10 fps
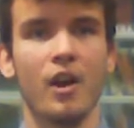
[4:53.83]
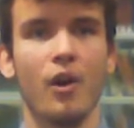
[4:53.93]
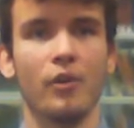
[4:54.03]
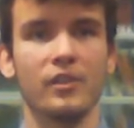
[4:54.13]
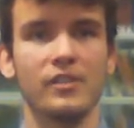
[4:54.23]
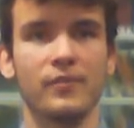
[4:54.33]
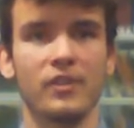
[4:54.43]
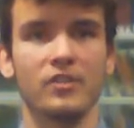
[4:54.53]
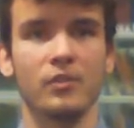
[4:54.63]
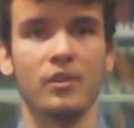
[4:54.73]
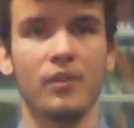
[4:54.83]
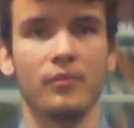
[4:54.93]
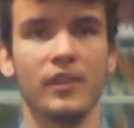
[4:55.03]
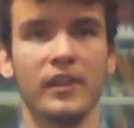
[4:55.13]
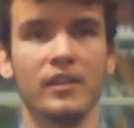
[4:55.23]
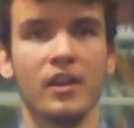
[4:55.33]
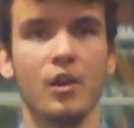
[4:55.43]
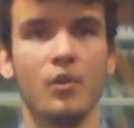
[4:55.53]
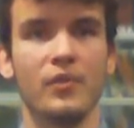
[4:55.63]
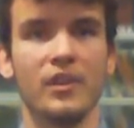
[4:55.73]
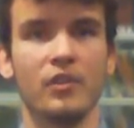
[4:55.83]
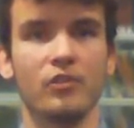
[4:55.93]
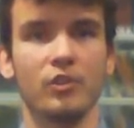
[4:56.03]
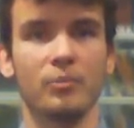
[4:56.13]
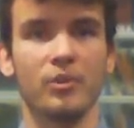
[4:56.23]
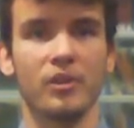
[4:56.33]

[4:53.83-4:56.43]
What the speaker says: or dysfunctional conflict within the group.